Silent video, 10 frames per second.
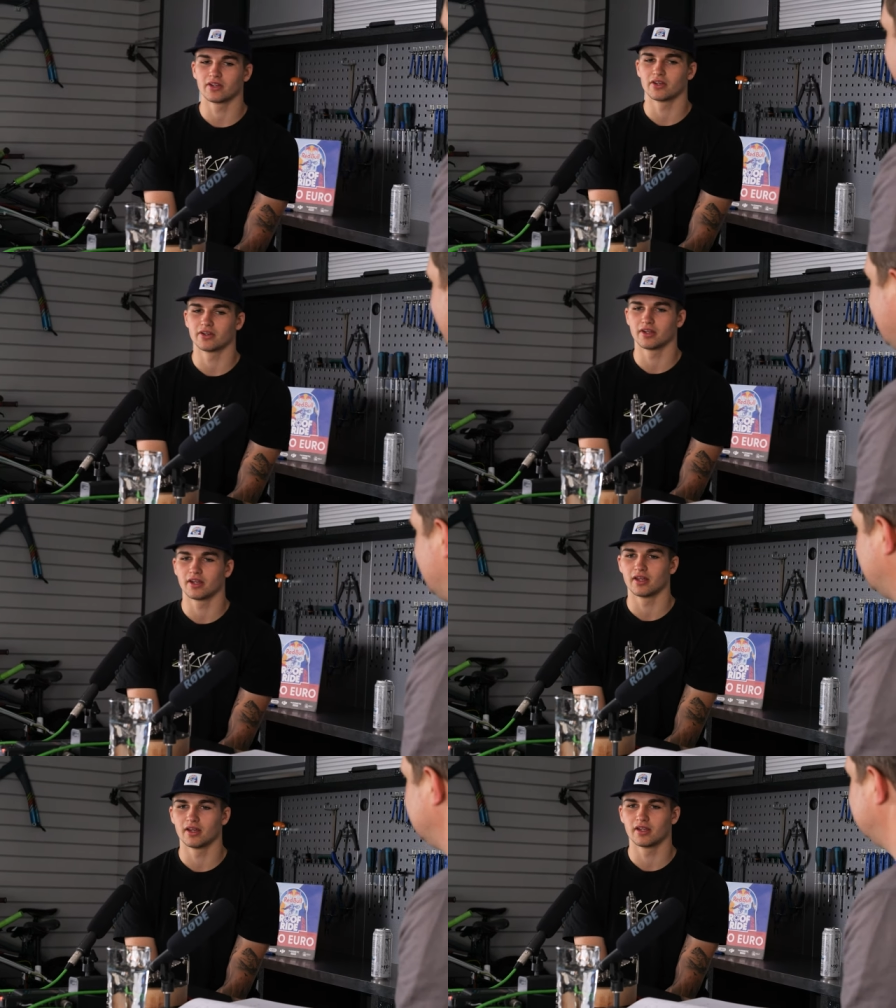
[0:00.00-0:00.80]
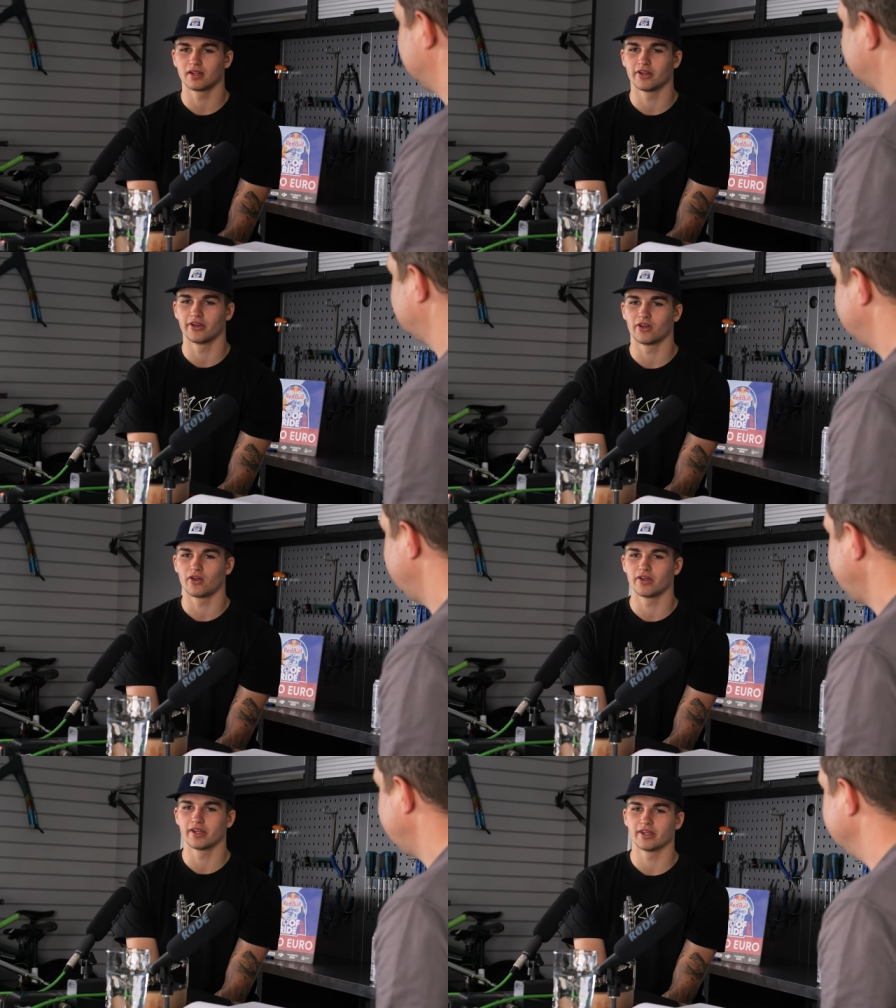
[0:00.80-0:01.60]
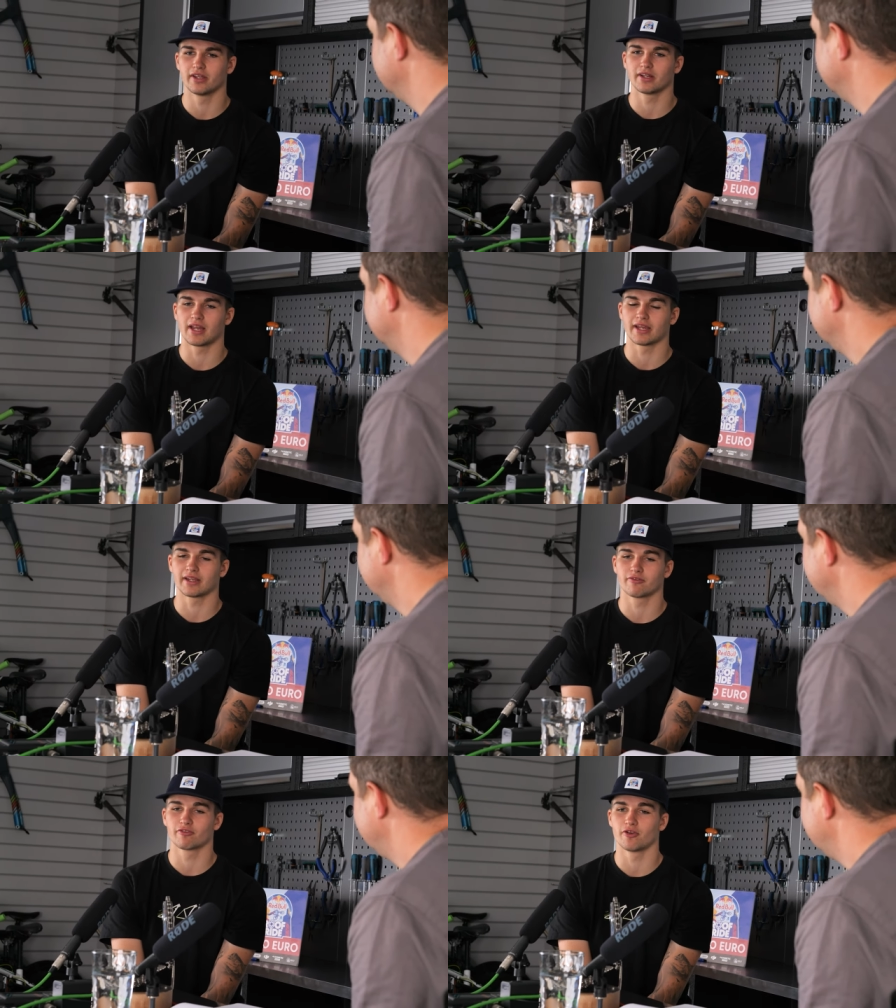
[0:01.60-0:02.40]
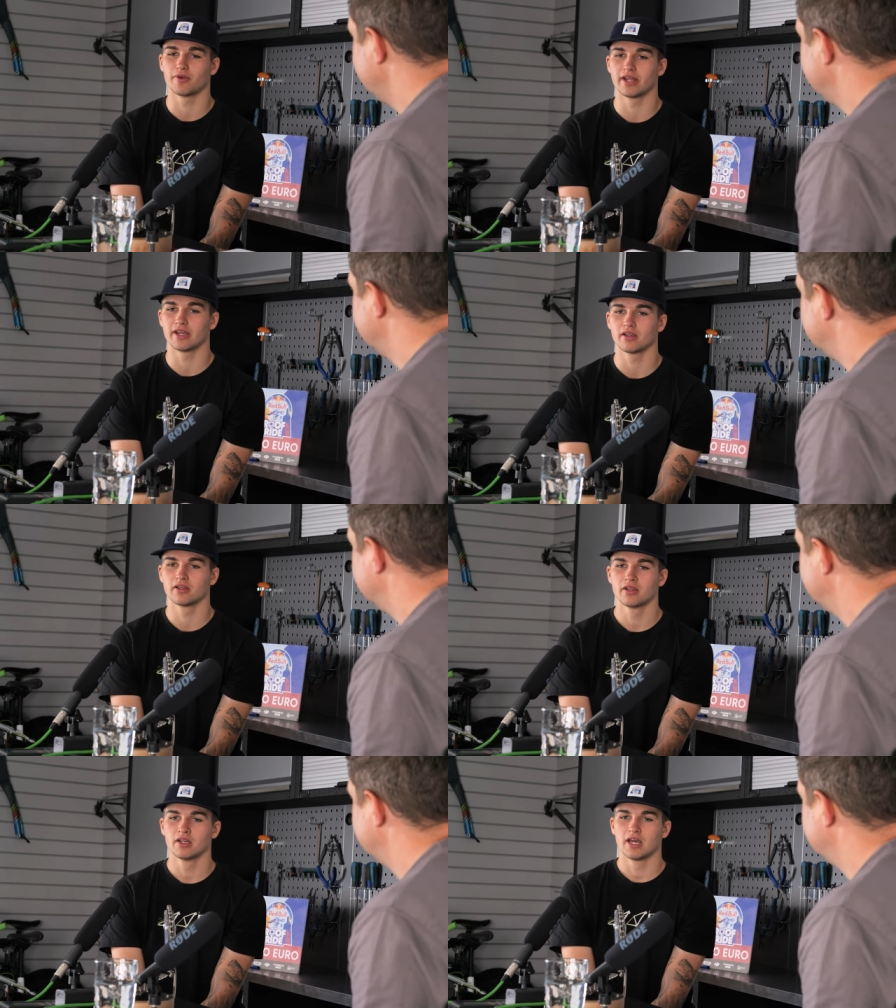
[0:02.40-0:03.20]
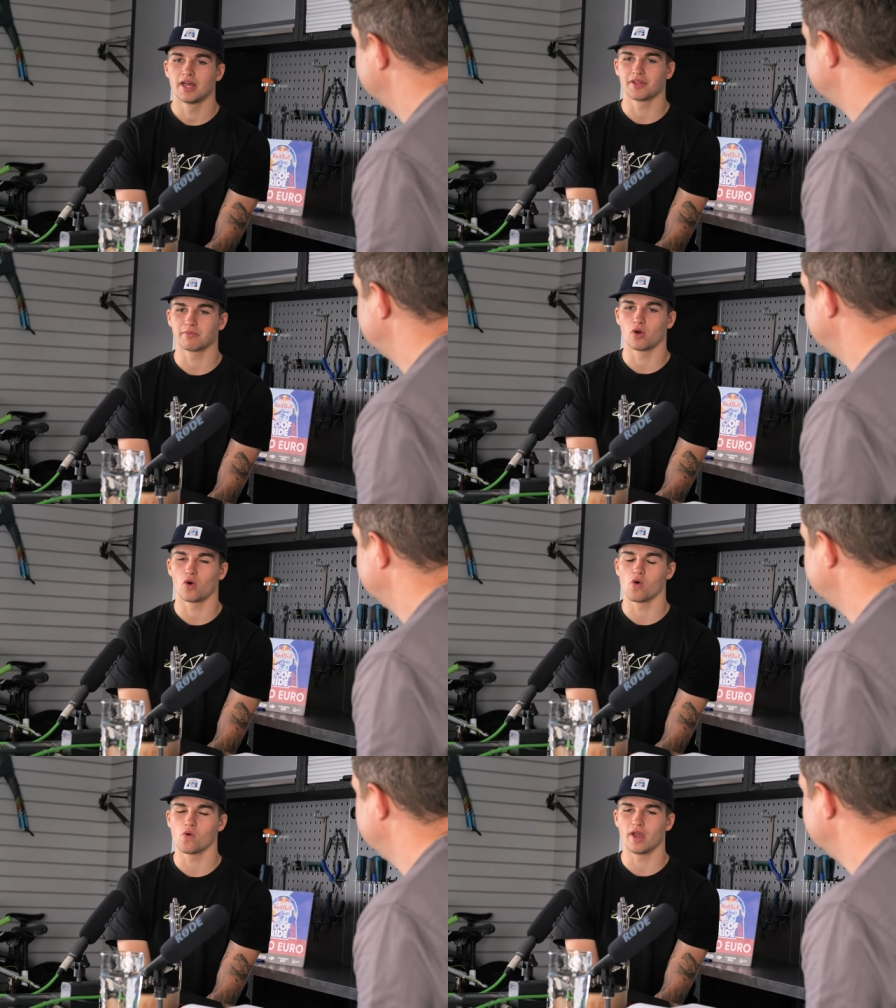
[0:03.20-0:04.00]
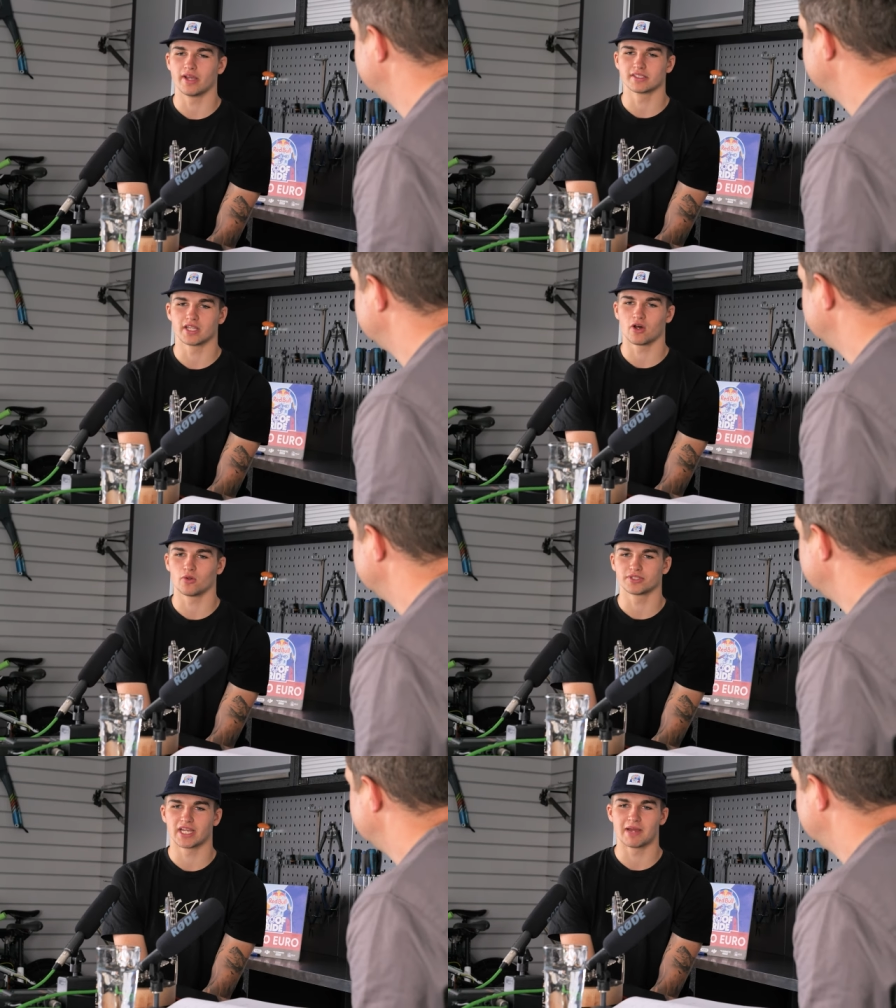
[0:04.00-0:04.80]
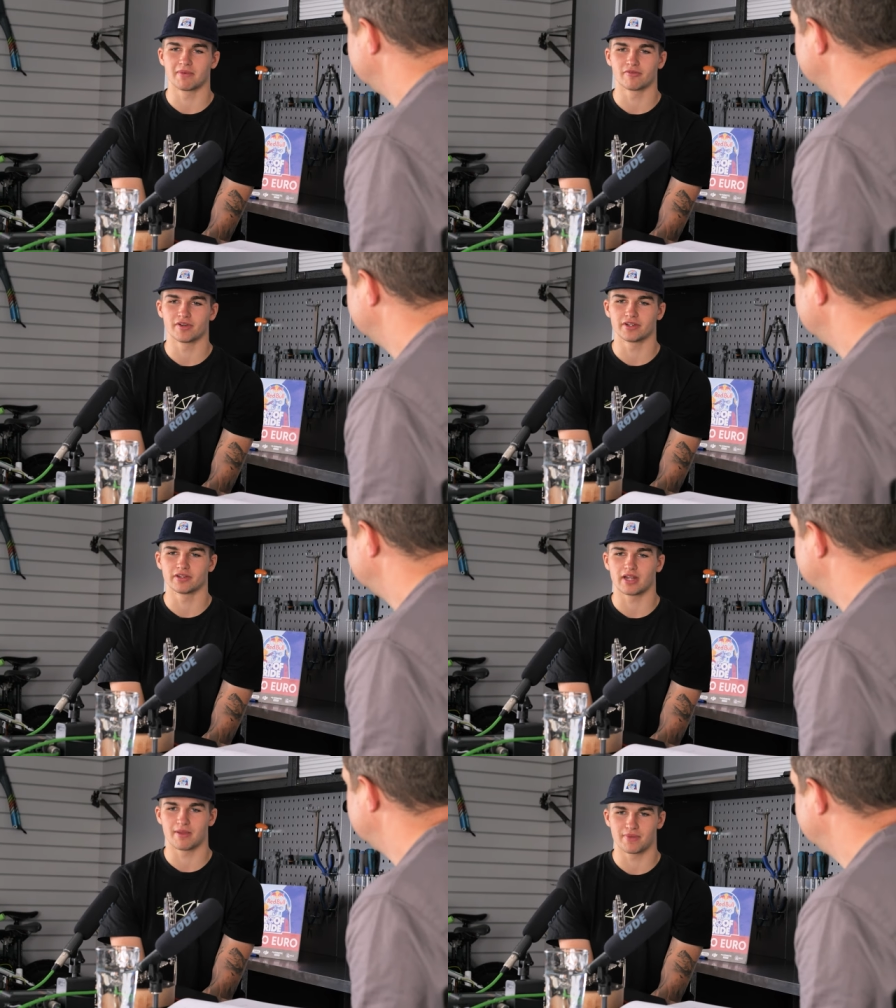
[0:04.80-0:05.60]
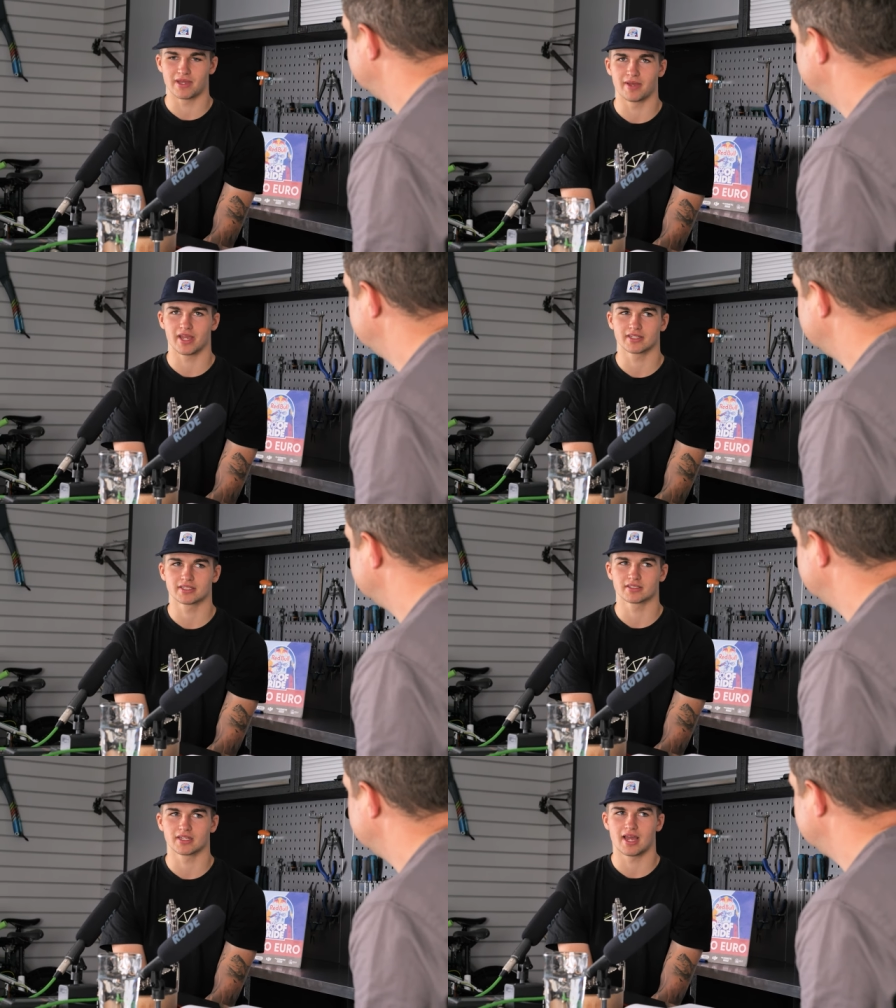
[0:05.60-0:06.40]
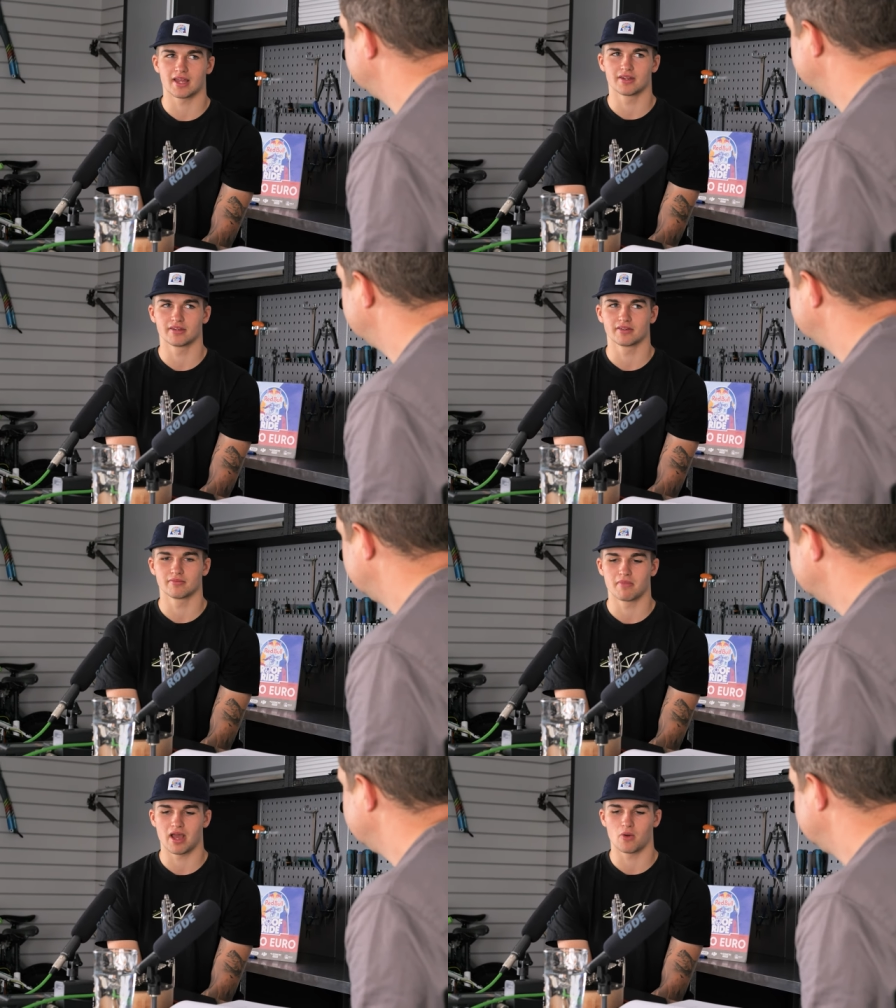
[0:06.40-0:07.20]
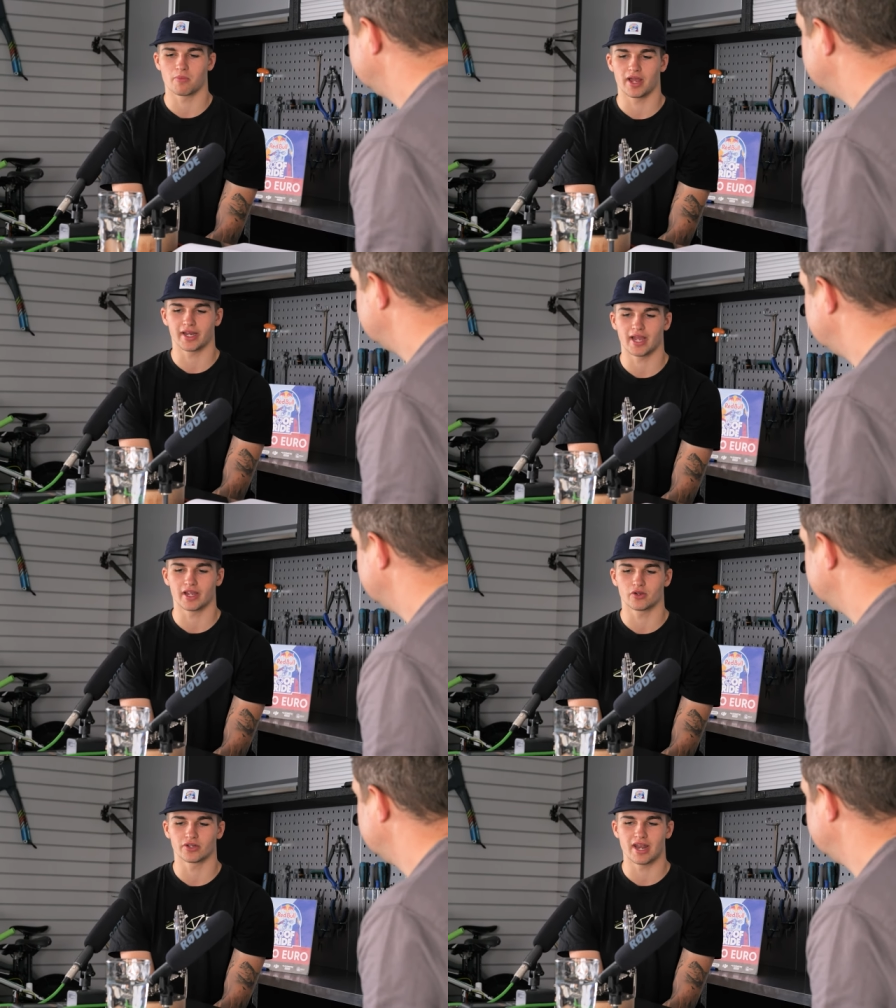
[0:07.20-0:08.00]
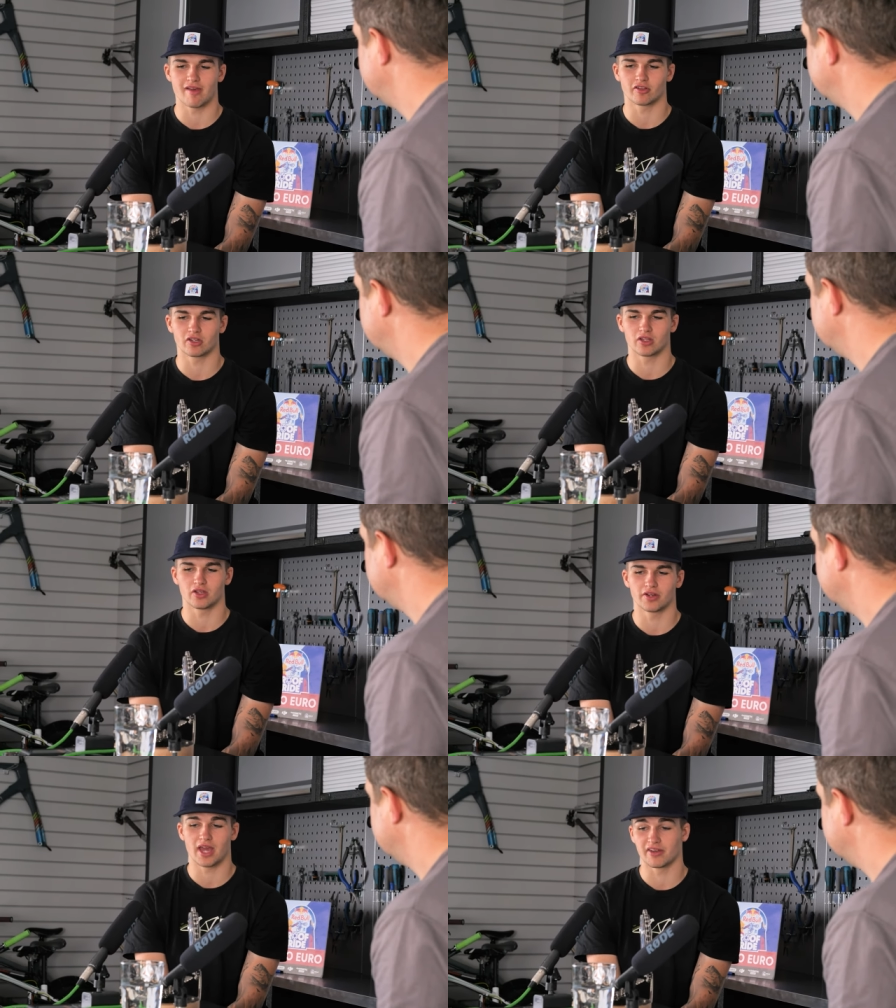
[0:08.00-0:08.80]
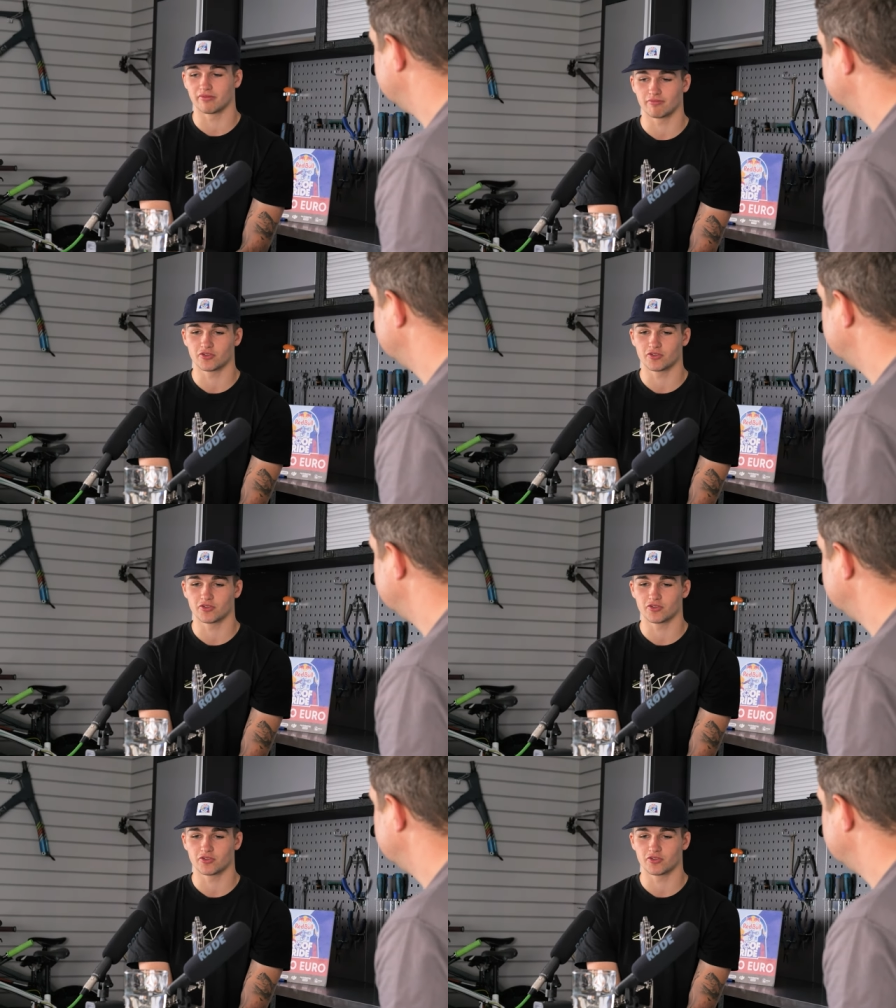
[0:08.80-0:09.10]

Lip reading: learned a lot here, like through here, I think. But always, the whole time I've ridden like BMX and mountain bike, I could never learn, and